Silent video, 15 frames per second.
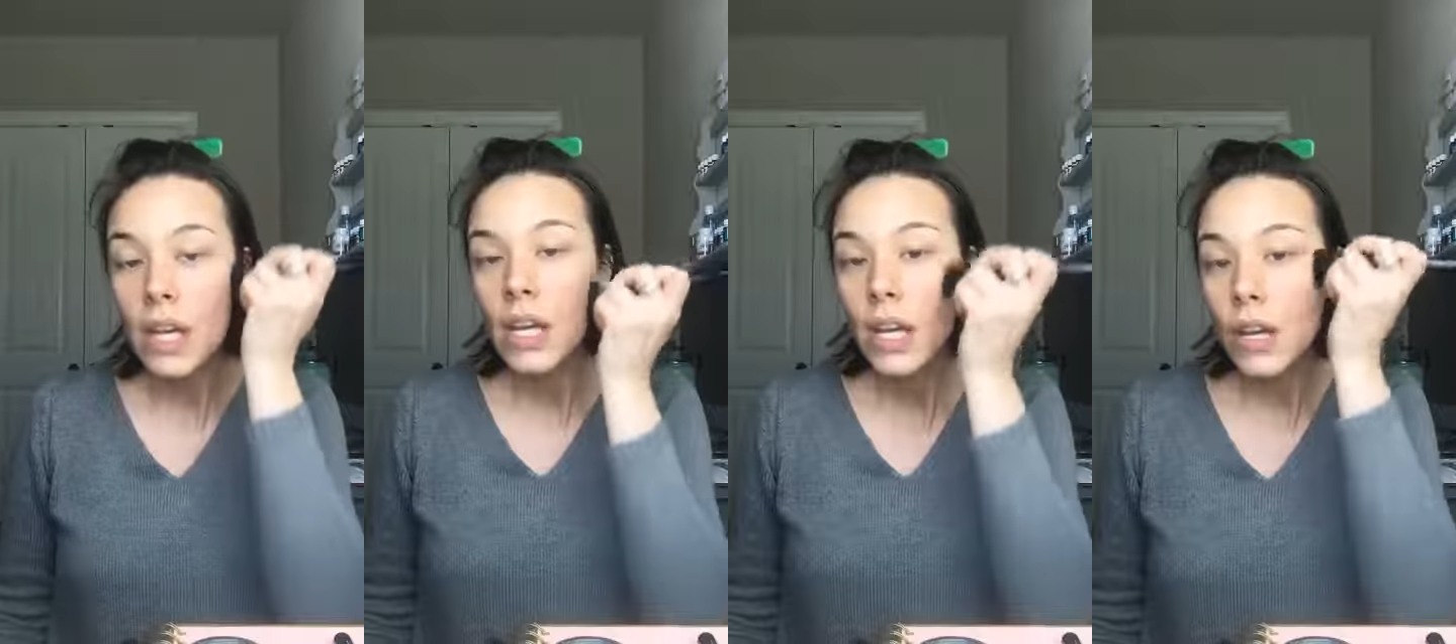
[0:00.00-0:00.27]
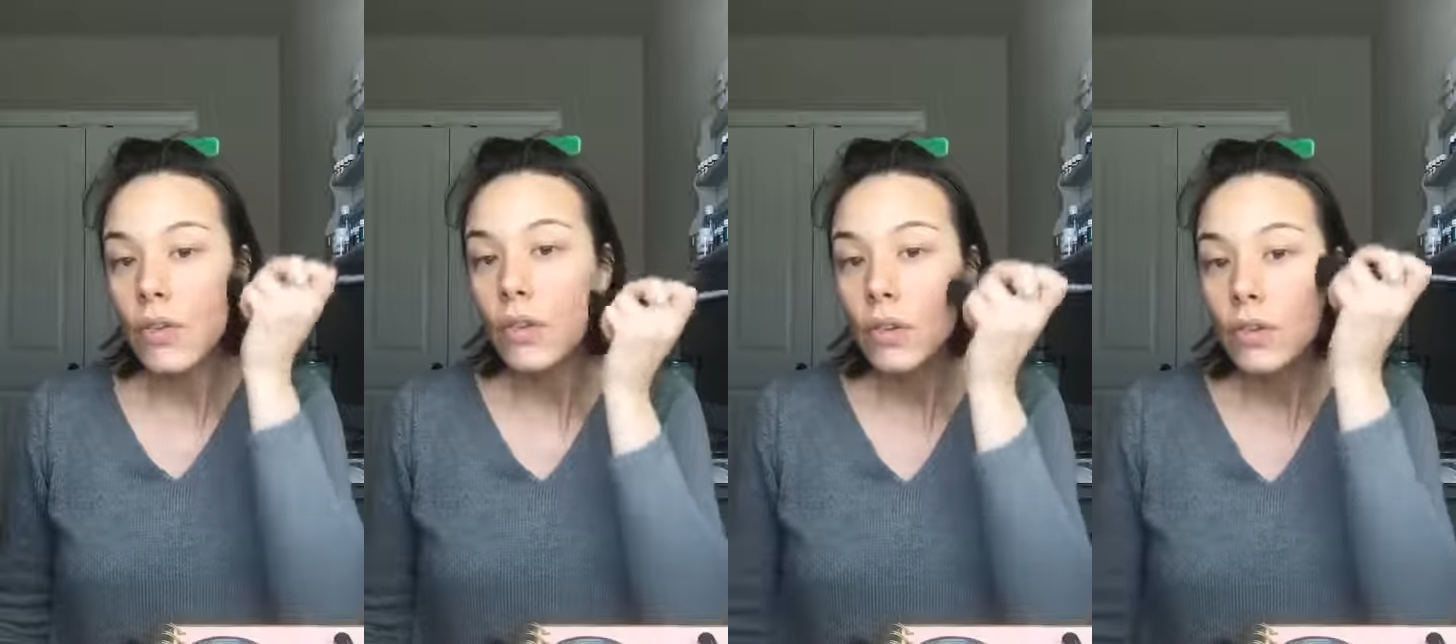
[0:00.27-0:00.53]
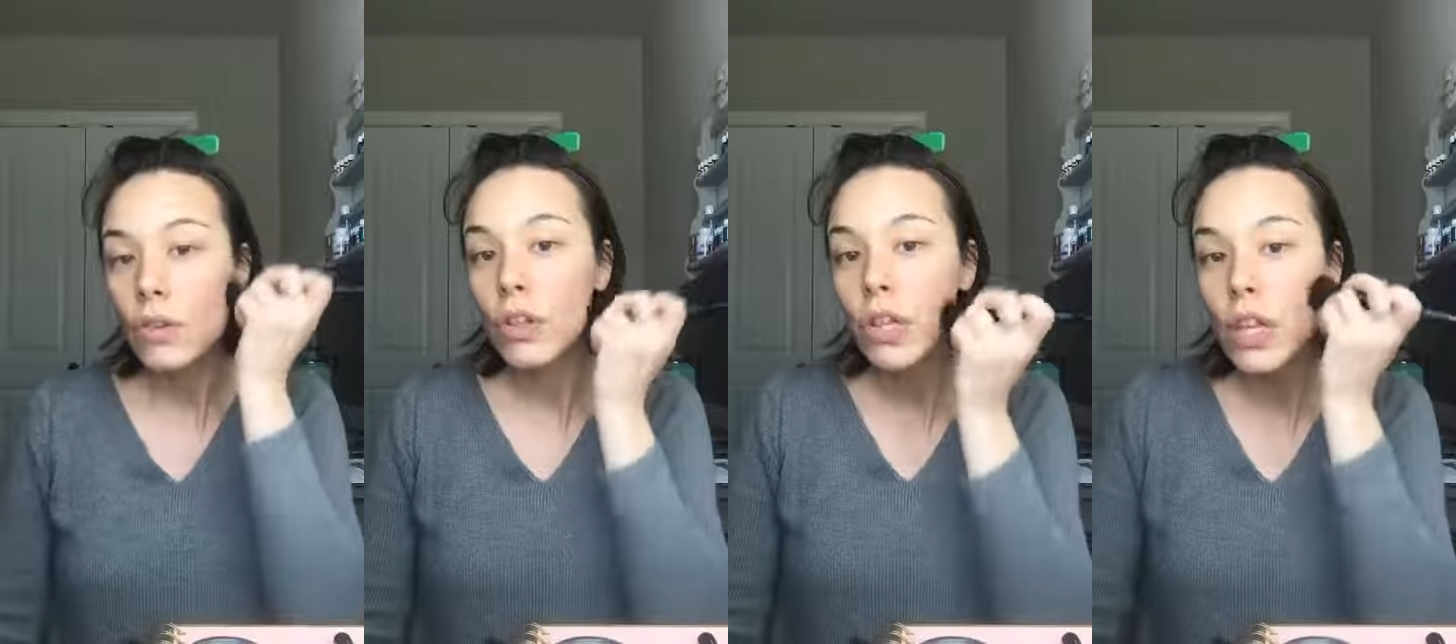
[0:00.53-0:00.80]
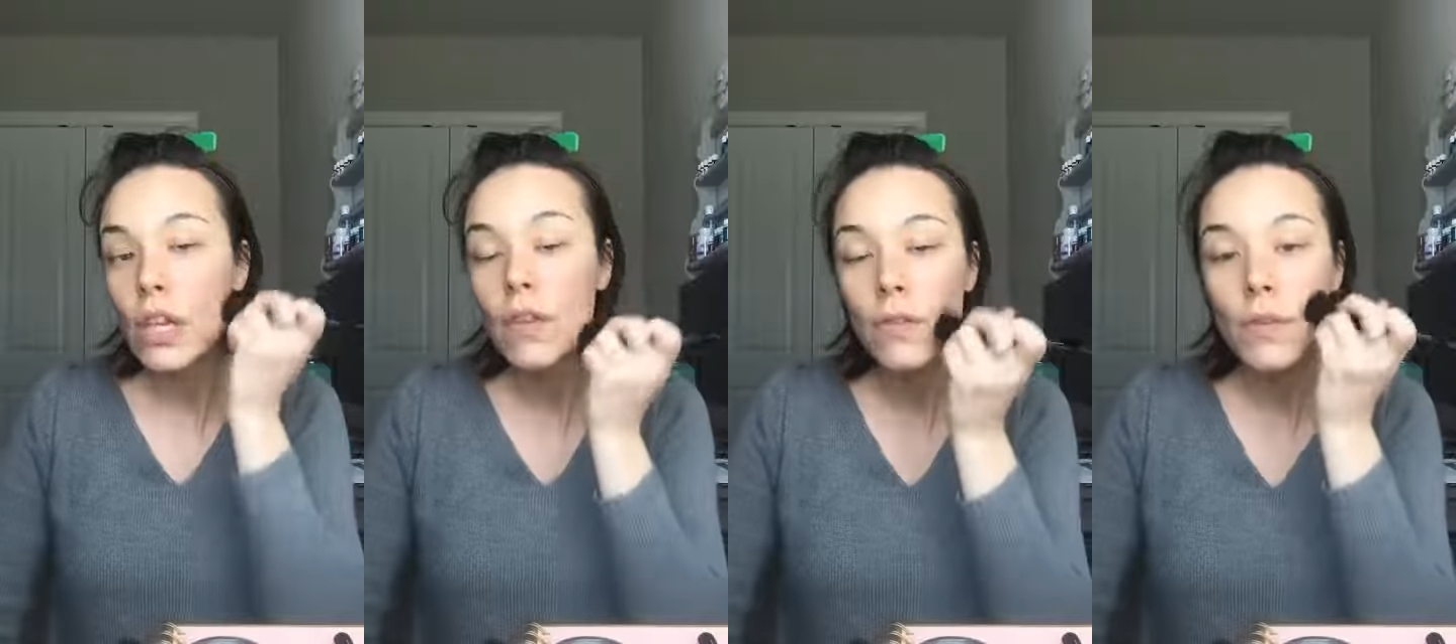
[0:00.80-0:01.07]
If you're
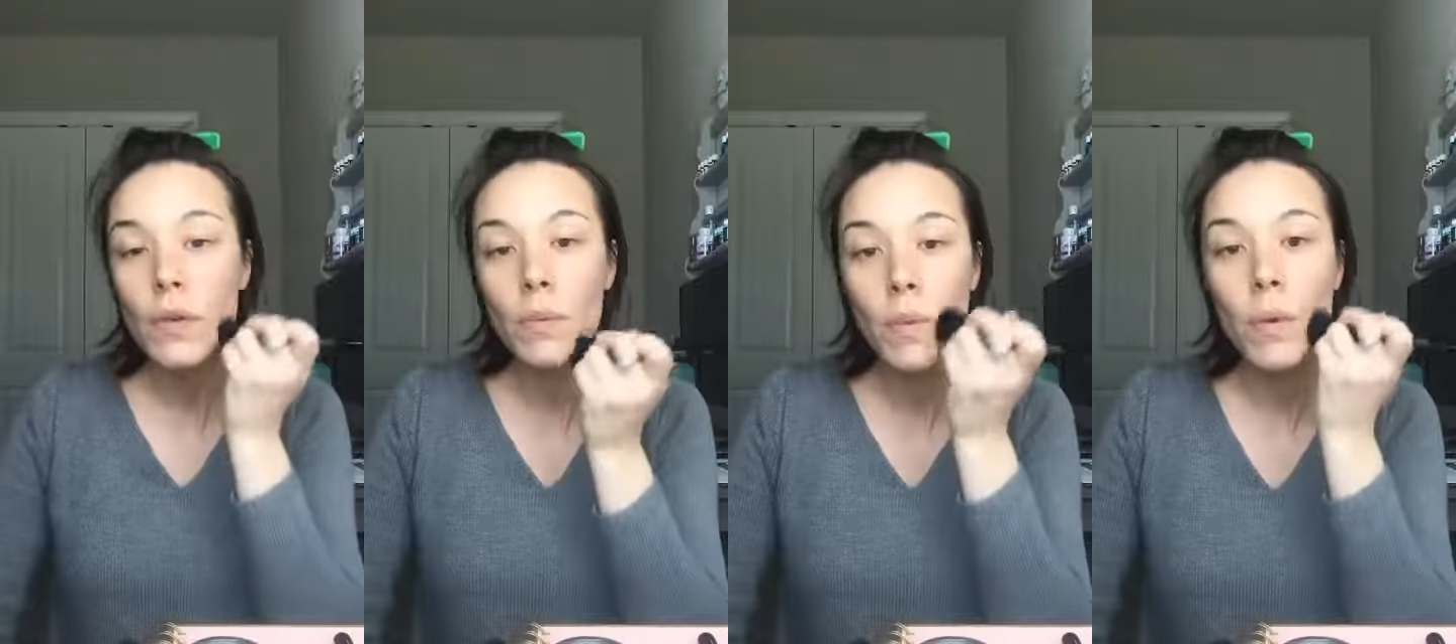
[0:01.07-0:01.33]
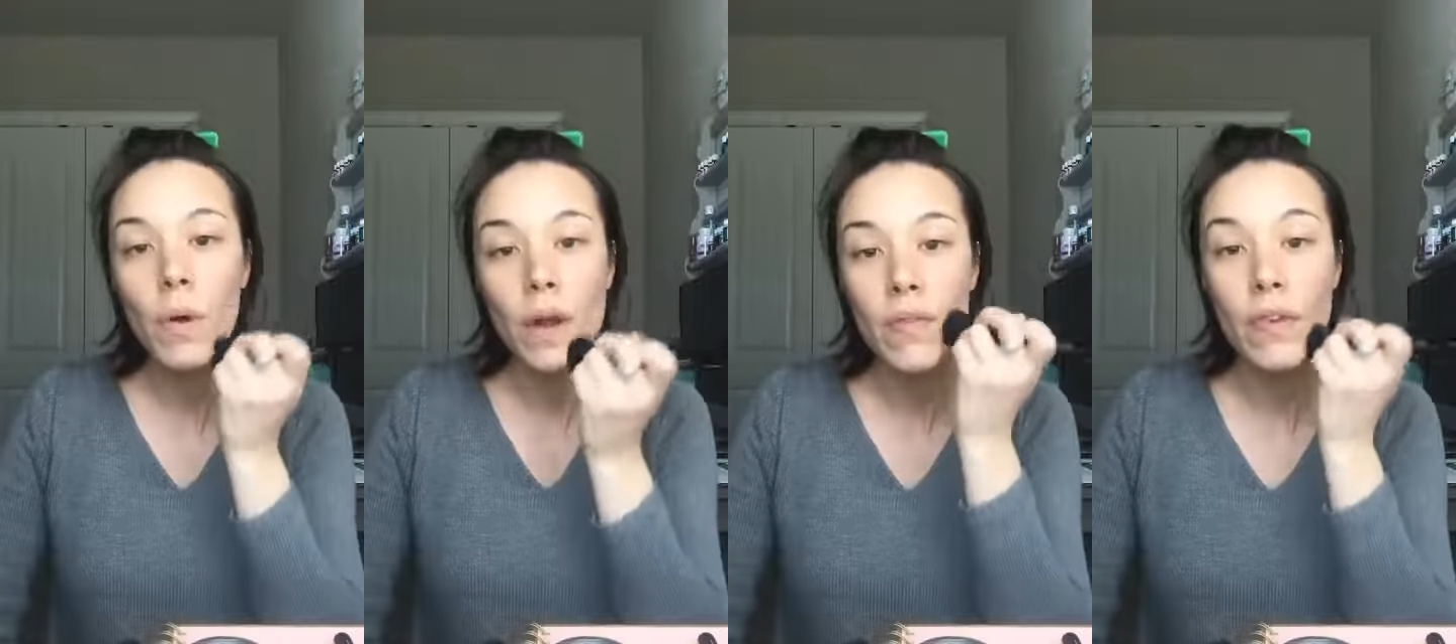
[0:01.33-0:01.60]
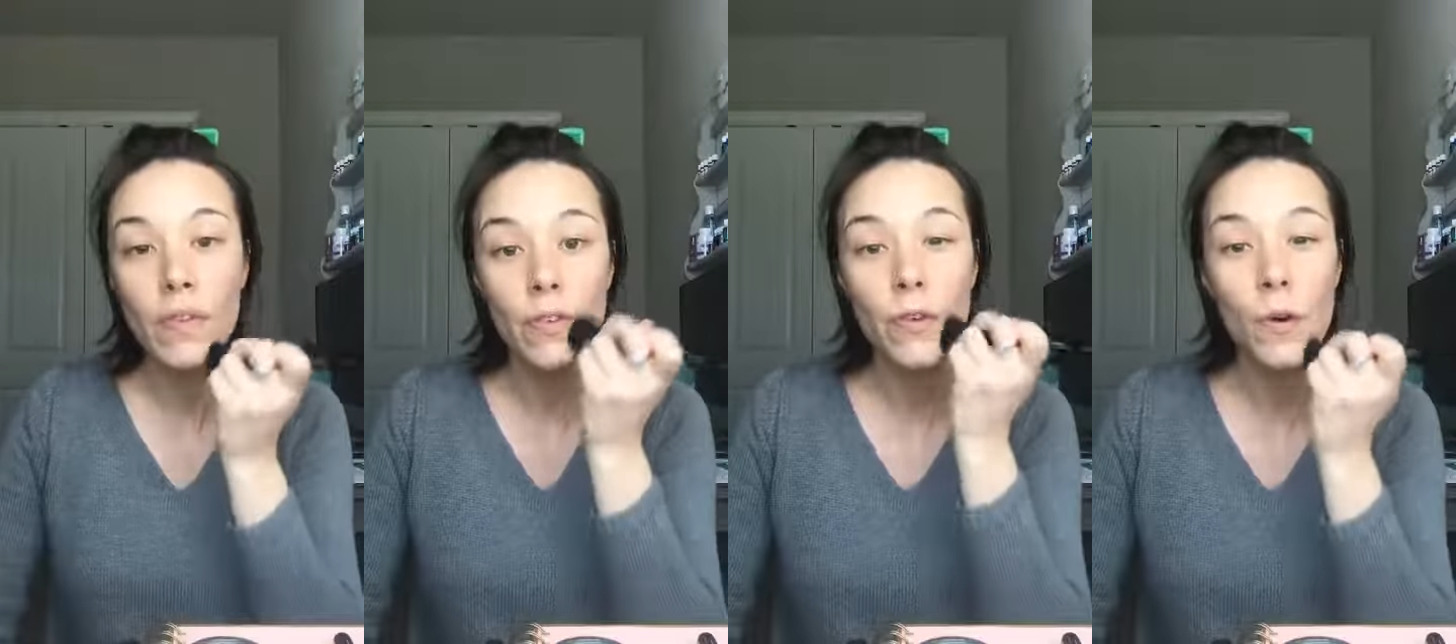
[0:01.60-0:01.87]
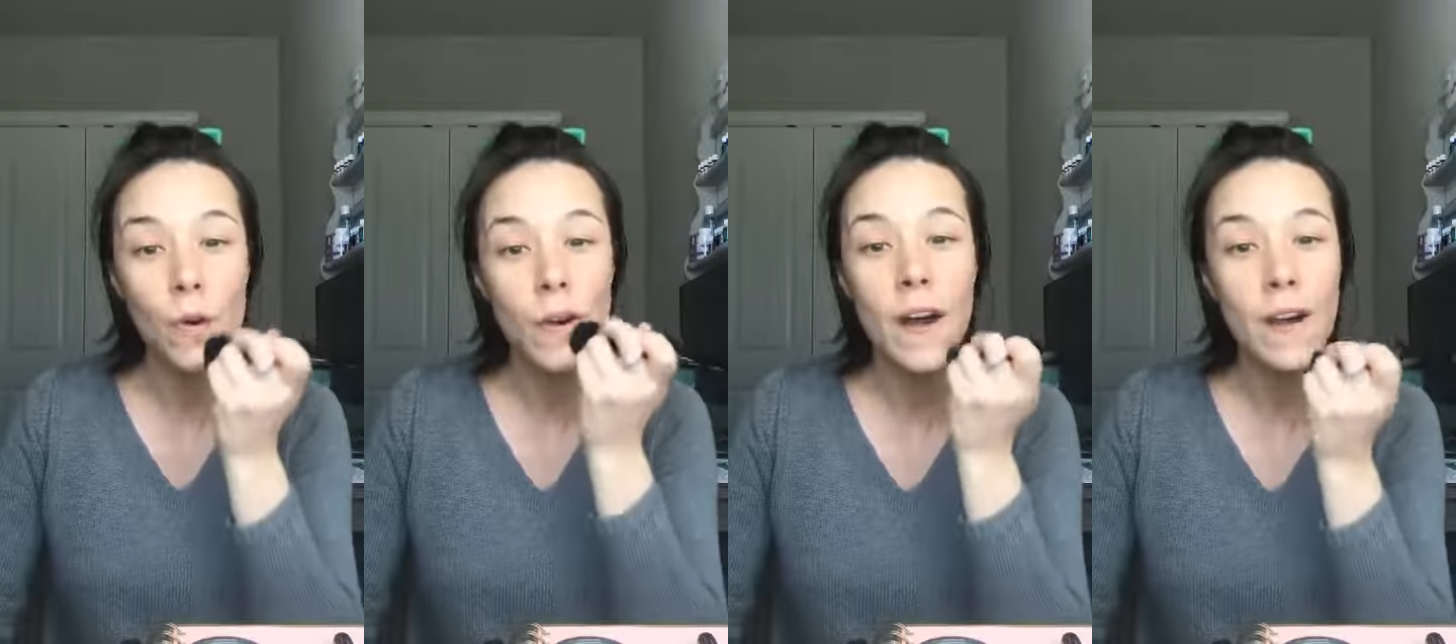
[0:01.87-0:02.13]
looking for more of a
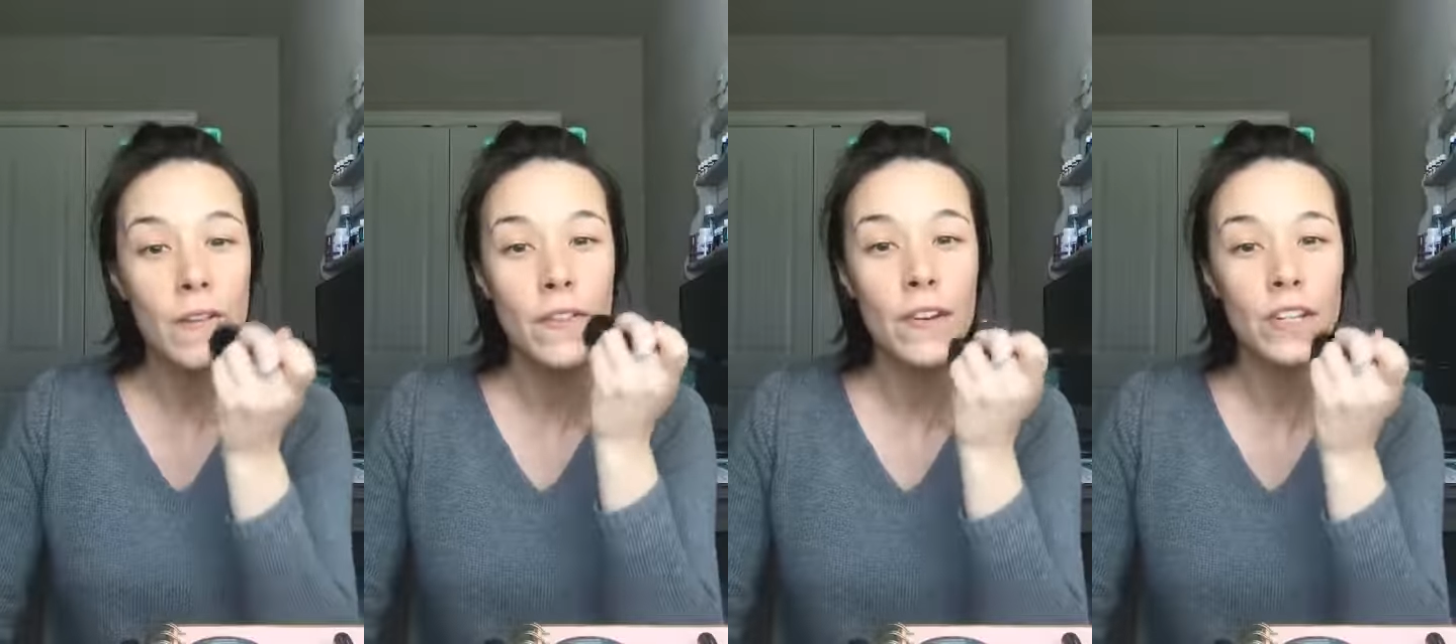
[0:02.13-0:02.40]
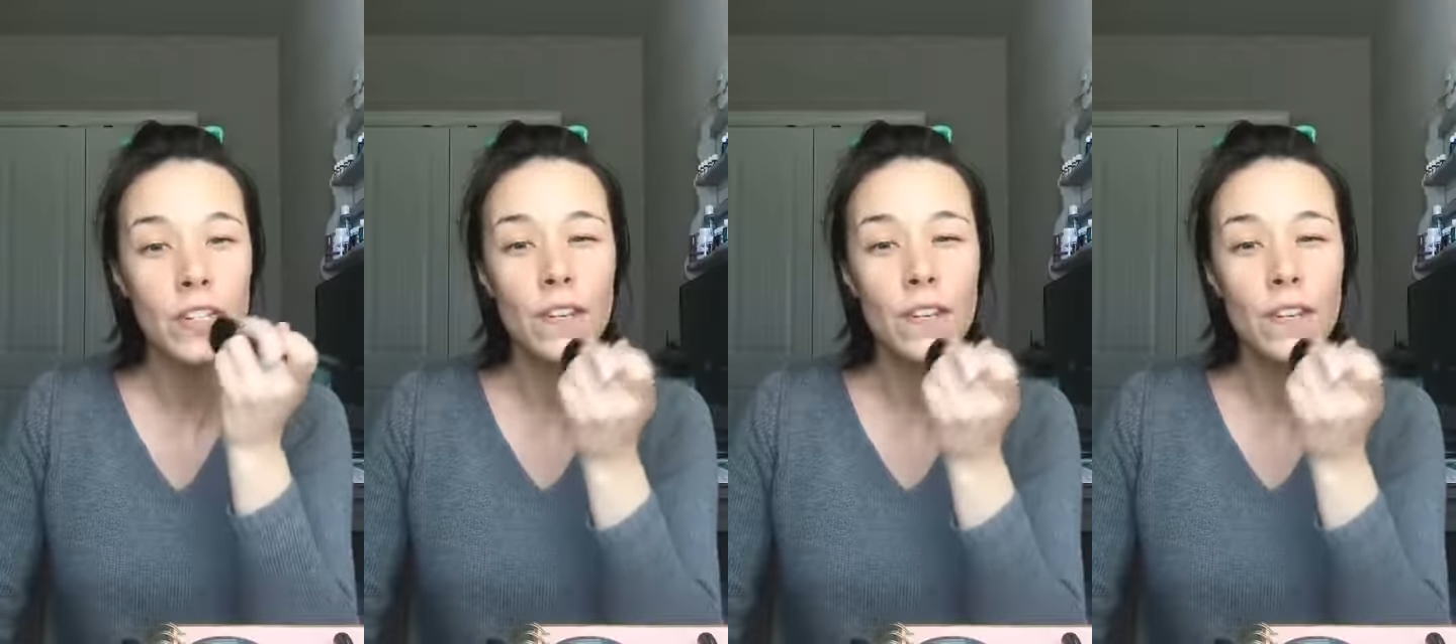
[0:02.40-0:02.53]
full coverage,